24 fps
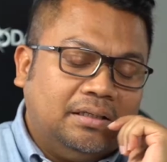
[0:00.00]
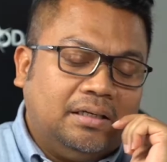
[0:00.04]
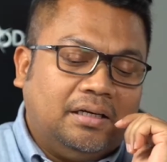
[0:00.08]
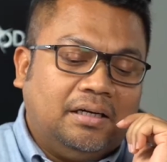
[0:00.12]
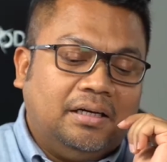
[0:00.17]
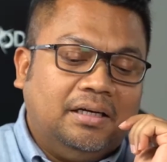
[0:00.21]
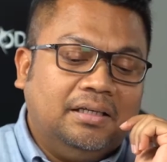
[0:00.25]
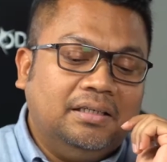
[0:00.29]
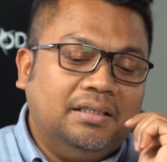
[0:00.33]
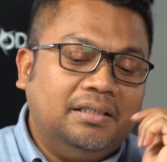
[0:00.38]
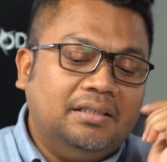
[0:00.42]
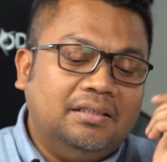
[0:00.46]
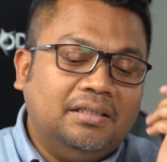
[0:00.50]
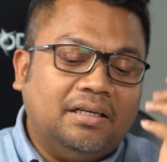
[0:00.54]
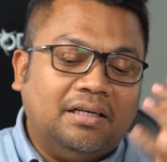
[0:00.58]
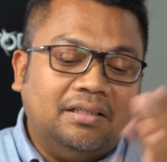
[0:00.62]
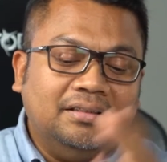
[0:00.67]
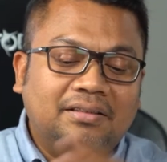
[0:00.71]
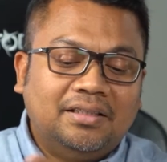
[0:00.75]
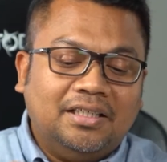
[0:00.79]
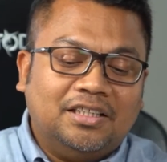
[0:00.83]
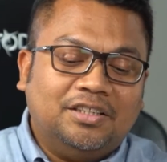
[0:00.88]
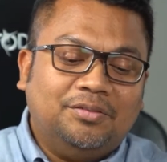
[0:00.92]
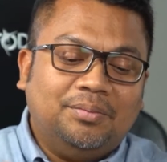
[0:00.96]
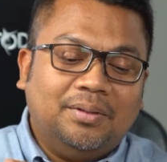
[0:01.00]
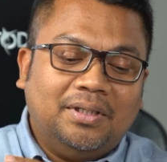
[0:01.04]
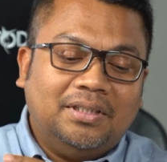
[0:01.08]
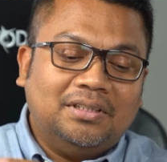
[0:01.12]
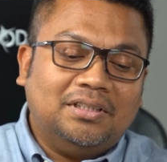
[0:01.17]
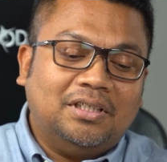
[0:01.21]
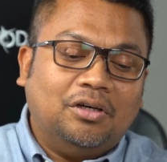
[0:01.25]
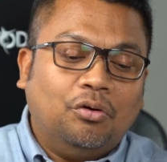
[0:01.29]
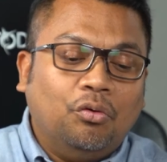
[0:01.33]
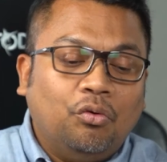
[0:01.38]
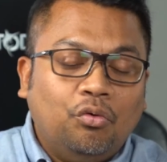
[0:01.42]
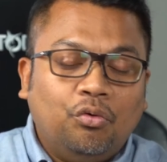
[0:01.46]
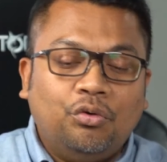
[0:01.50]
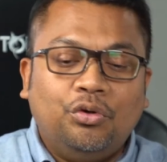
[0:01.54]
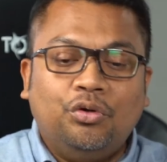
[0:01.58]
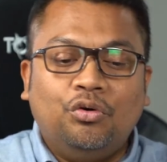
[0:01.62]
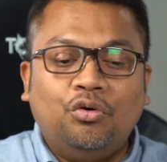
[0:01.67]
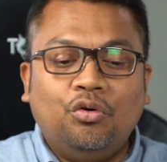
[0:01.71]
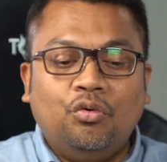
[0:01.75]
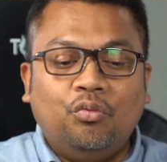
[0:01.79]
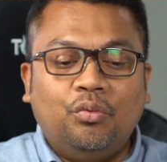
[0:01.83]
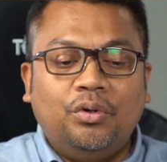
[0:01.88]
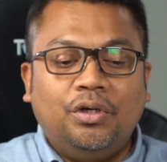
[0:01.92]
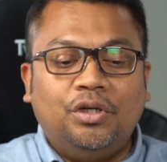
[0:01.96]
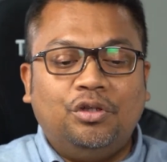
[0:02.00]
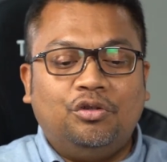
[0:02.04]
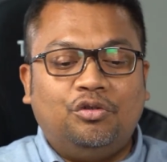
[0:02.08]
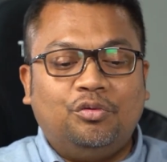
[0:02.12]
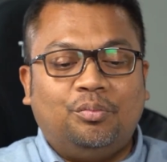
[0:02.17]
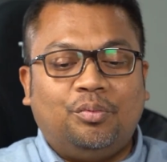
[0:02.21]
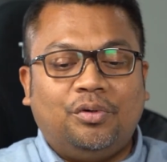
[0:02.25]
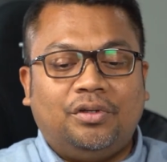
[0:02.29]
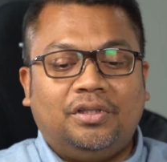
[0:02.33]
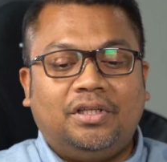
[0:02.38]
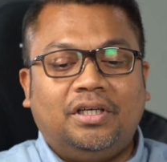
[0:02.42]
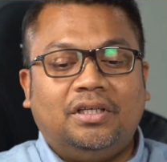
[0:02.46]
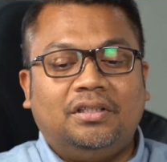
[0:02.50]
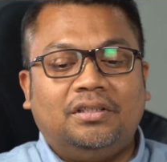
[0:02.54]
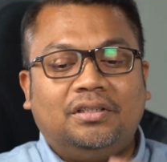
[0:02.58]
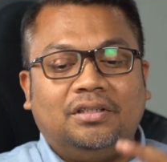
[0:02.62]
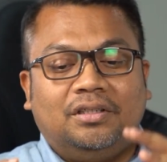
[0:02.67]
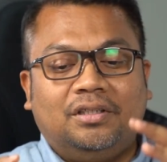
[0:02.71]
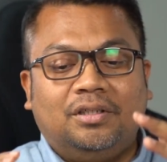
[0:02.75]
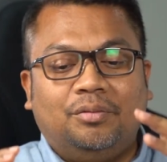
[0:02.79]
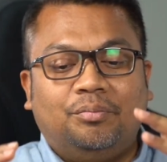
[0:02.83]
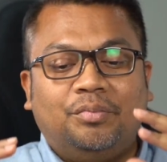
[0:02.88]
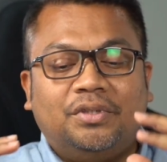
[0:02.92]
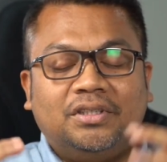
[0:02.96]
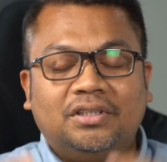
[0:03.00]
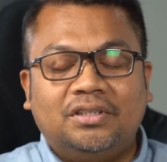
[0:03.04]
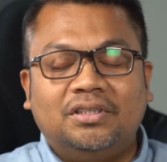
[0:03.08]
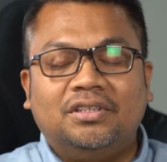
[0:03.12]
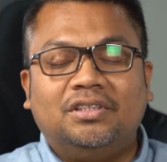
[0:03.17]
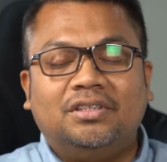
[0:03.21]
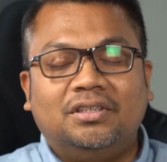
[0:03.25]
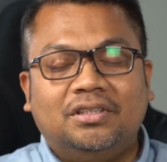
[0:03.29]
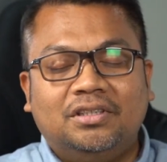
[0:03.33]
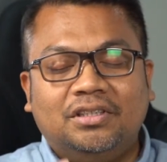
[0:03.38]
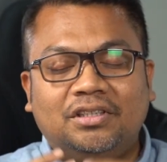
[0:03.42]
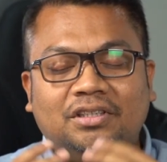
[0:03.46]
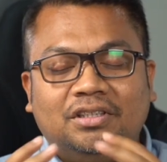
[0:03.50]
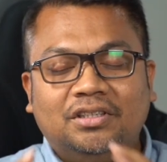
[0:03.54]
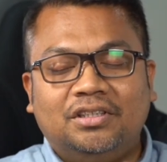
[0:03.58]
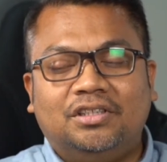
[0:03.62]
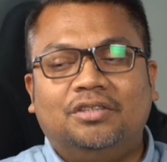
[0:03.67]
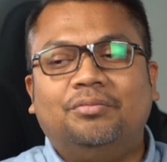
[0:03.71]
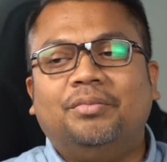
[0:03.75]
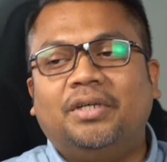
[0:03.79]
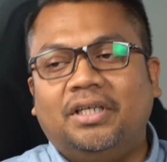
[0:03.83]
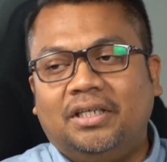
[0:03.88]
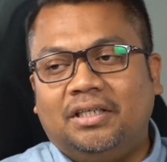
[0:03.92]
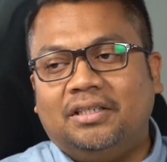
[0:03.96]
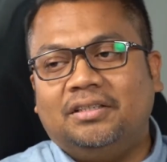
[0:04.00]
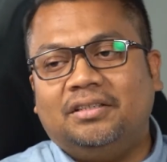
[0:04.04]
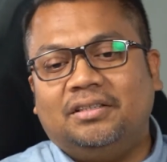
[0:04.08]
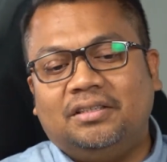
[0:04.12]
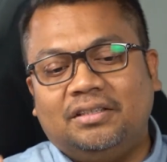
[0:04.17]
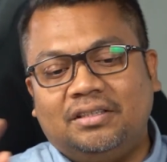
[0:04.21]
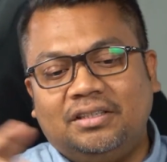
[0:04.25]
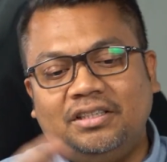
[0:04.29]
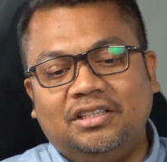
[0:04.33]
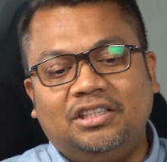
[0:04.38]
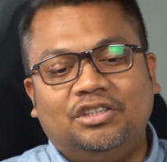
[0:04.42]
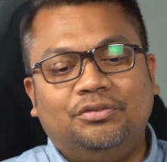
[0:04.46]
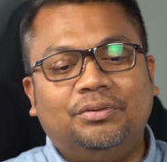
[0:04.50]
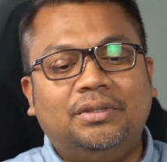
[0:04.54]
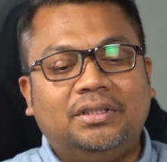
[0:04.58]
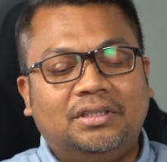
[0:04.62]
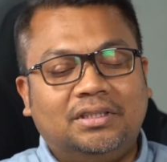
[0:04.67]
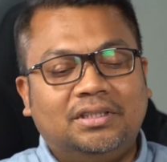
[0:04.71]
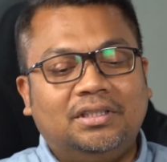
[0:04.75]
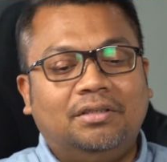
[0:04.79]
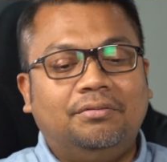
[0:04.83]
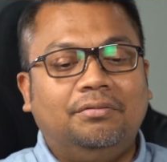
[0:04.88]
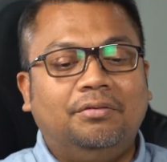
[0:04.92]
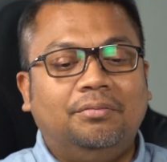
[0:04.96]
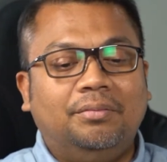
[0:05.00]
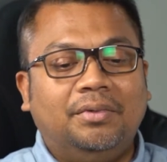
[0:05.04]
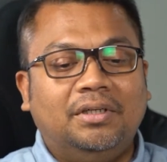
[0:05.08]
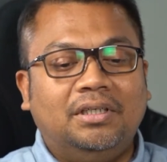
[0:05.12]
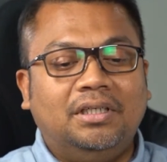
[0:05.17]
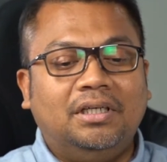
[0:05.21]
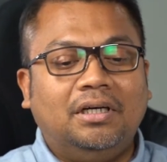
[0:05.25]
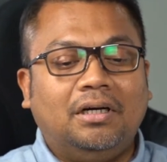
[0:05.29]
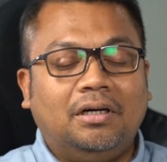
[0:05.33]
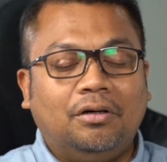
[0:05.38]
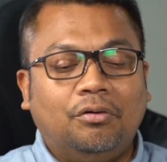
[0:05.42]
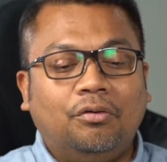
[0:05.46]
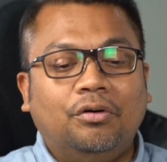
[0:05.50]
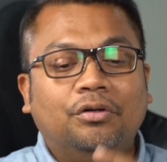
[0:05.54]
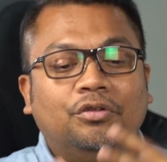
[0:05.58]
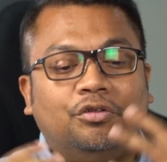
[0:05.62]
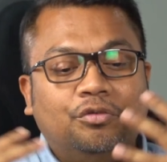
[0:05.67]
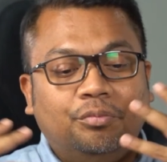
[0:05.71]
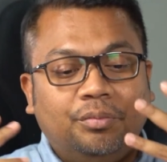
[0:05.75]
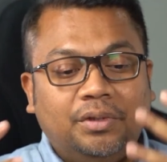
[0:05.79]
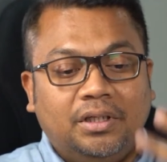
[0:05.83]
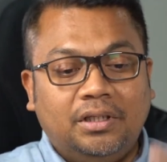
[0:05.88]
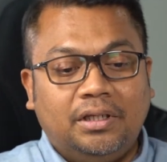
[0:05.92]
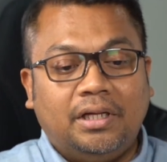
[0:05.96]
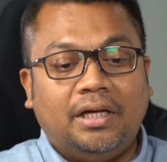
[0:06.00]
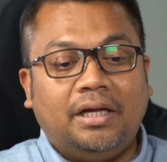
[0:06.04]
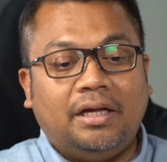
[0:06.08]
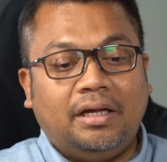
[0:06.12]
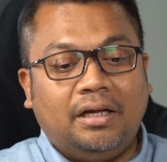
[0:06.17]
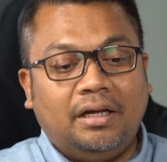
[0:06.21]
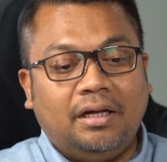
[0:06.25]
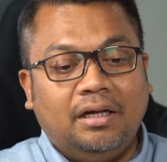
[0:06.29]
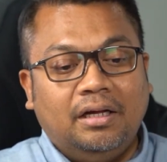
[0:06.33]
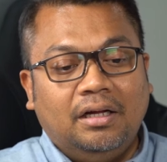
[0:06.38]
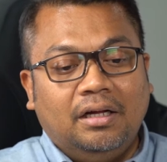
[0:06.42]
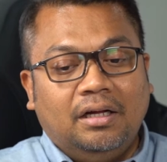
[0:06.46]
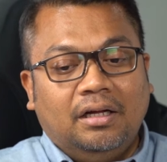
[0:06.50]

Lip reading: Yeah, and then the other aspect is that we need to protect the business decision makers, the C-suites, and everybody are going to be there.